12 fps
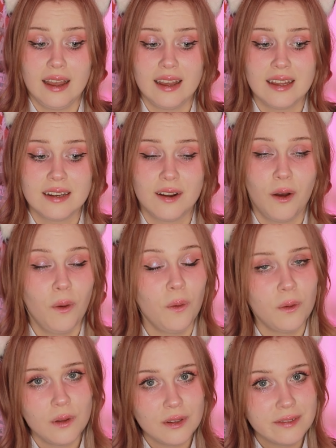and
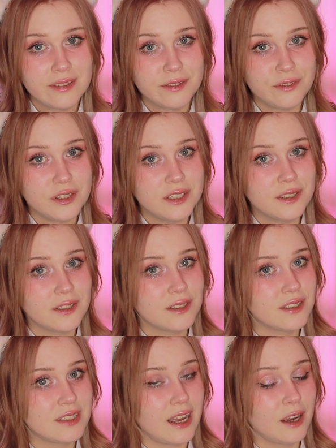all of the
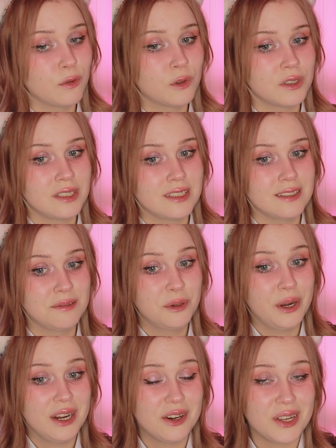figures I wanted
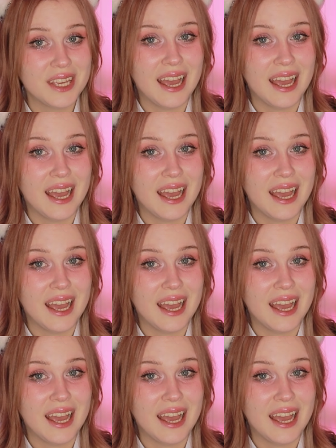were